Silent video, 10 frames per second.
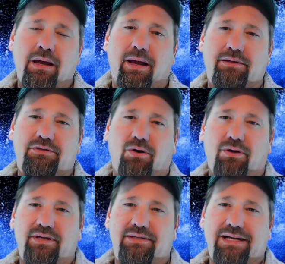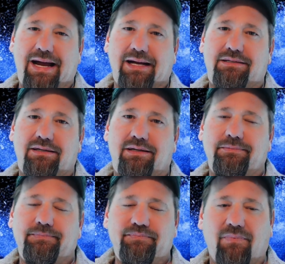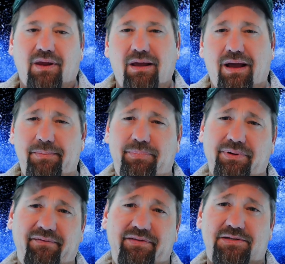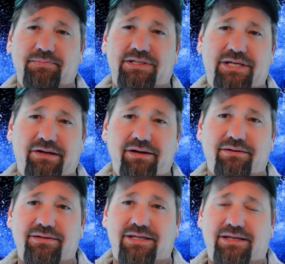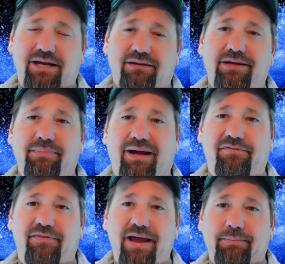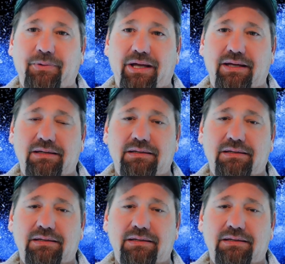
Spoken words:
and told the doctor, "I believe this material is killing my family."